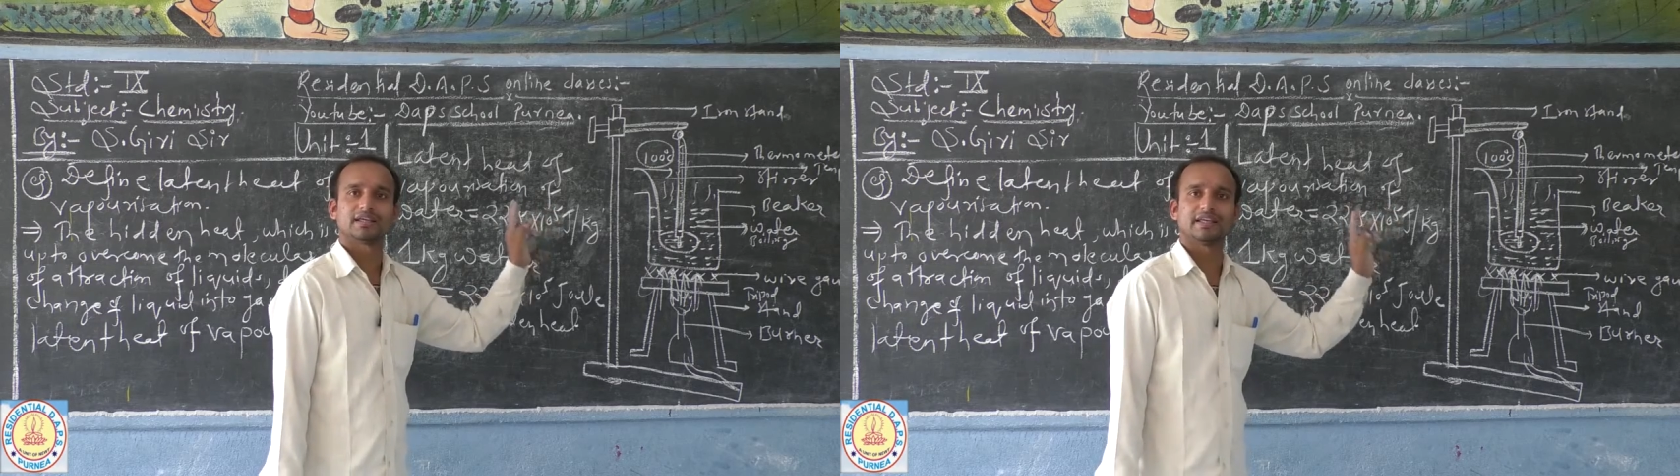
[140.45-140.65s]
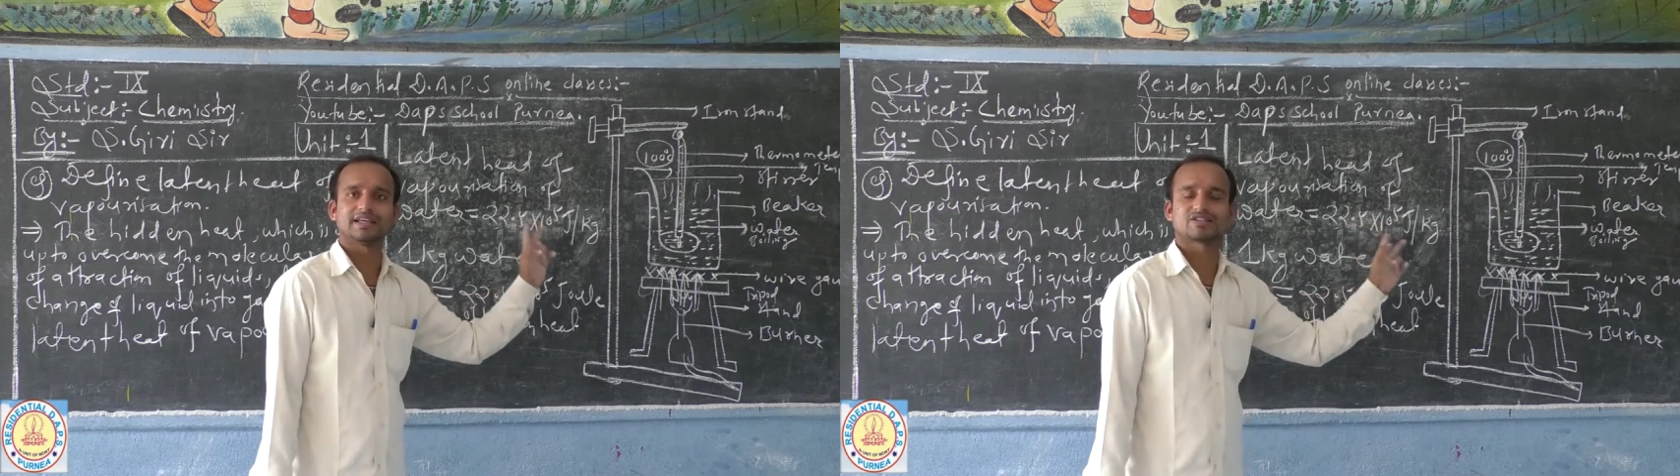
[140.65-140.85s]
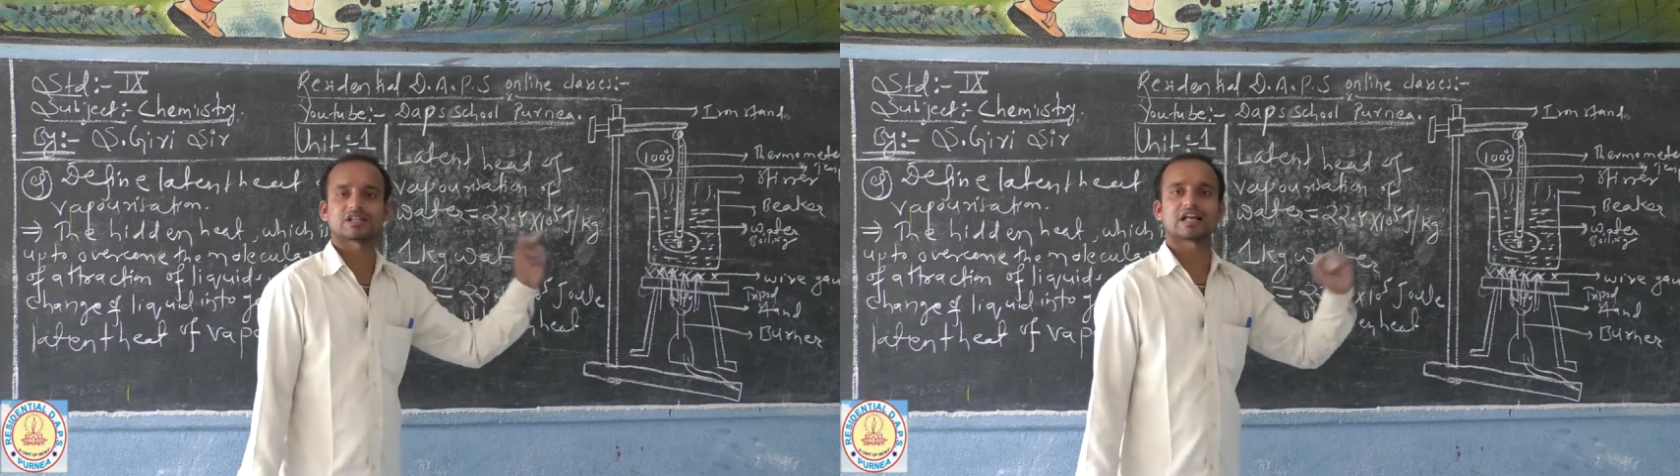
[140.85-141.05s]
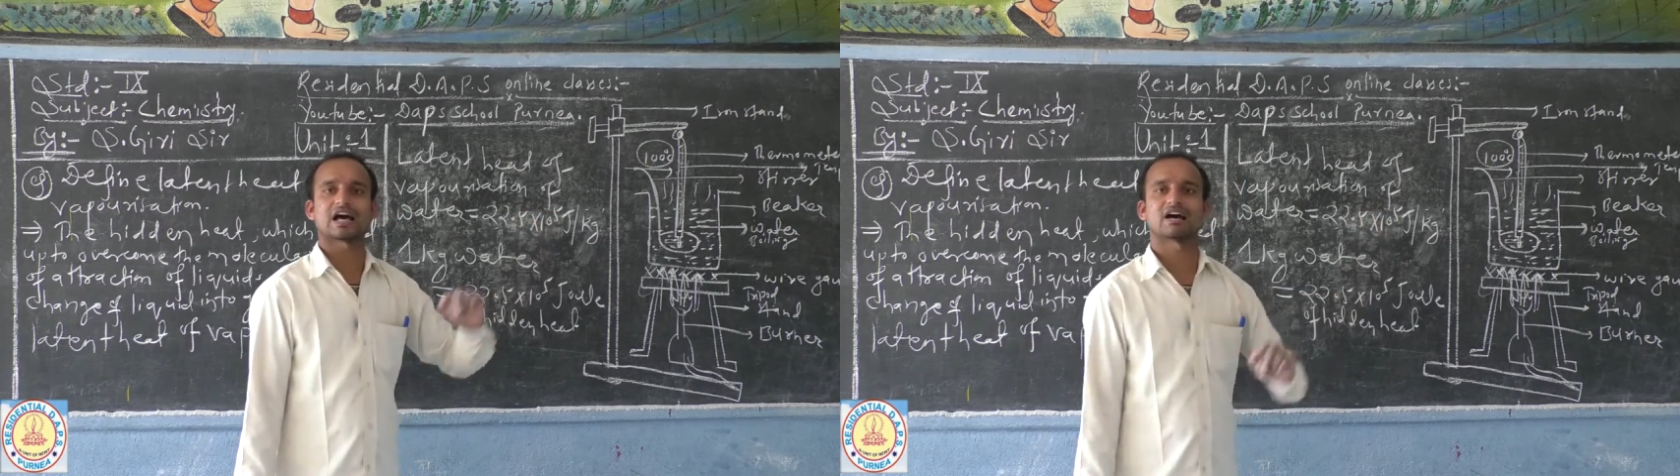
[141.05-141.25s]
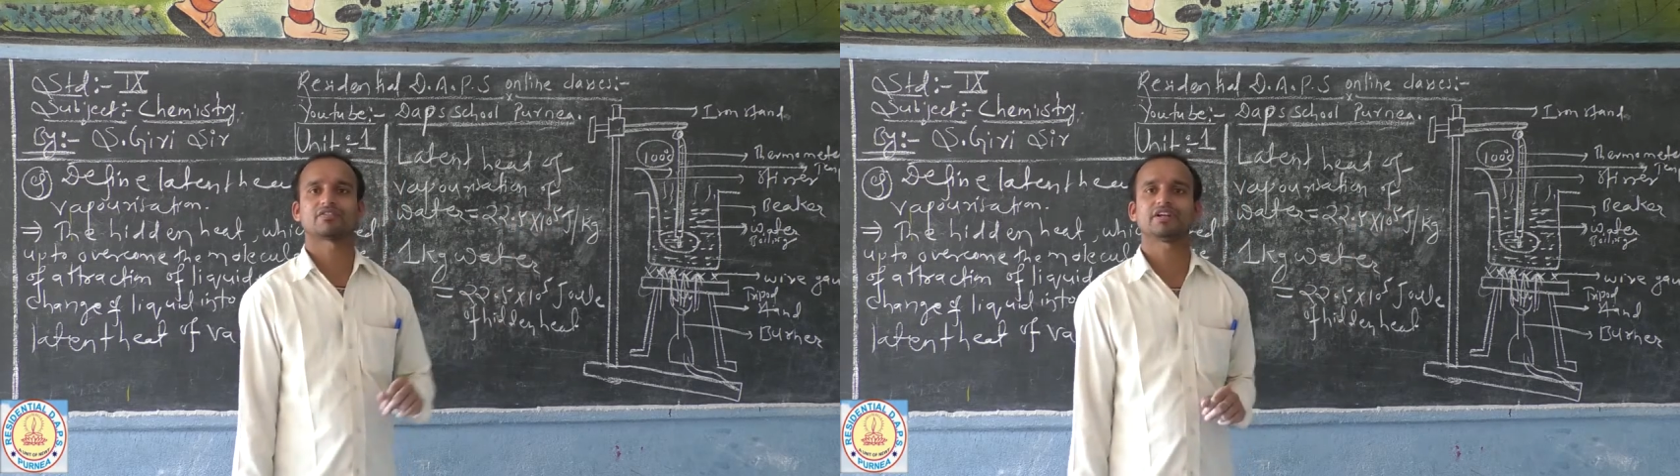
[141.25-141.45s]
each and
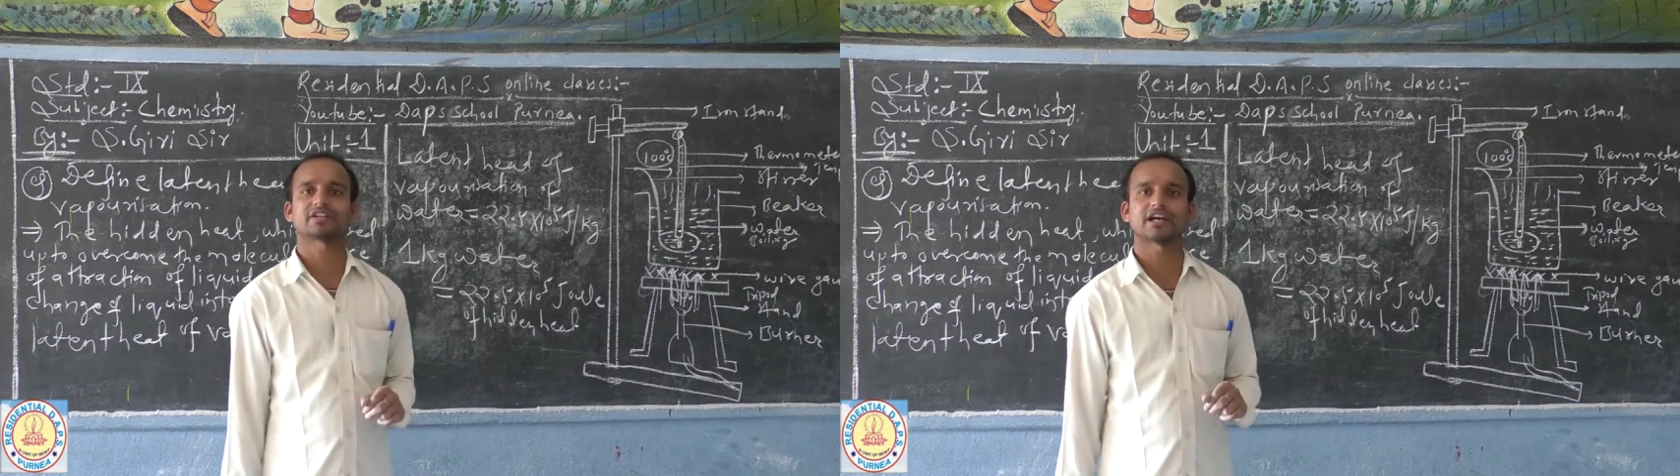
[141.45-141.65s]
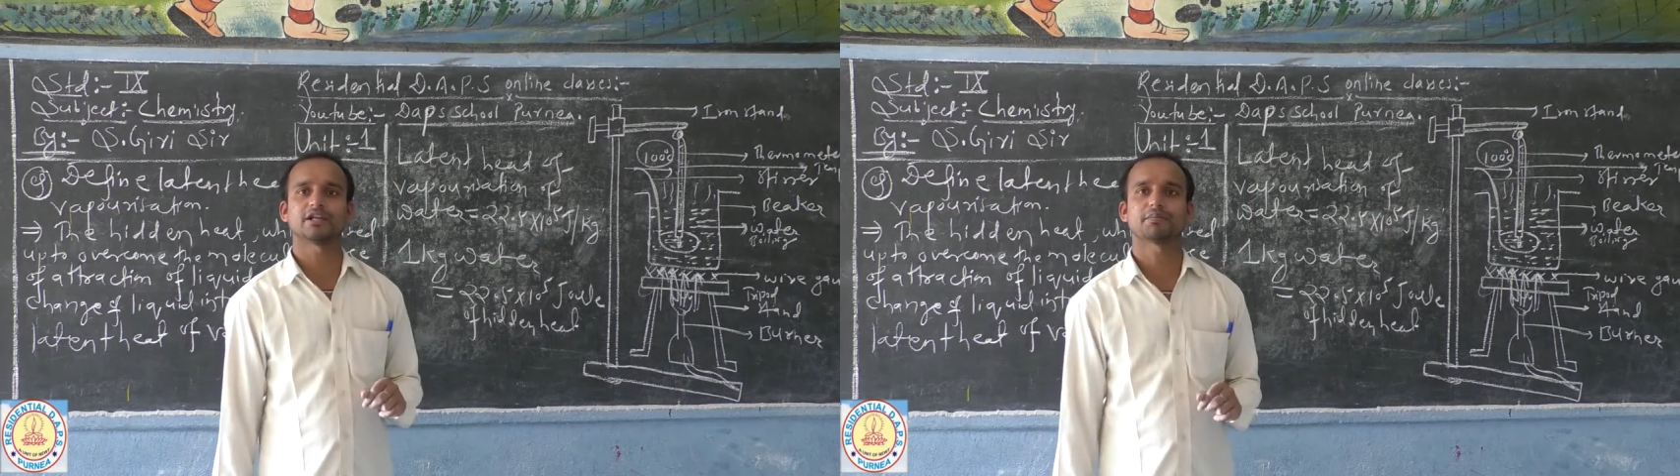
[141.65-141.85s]
every tiny